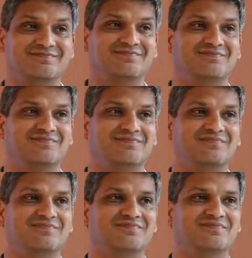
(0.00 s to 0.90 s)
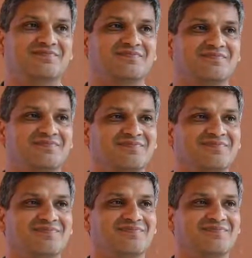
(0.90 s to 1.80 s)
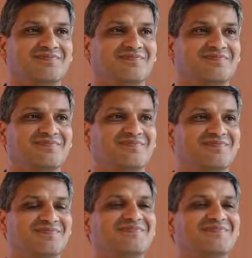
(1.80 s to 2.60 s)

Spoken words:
No one is speaking in this clip.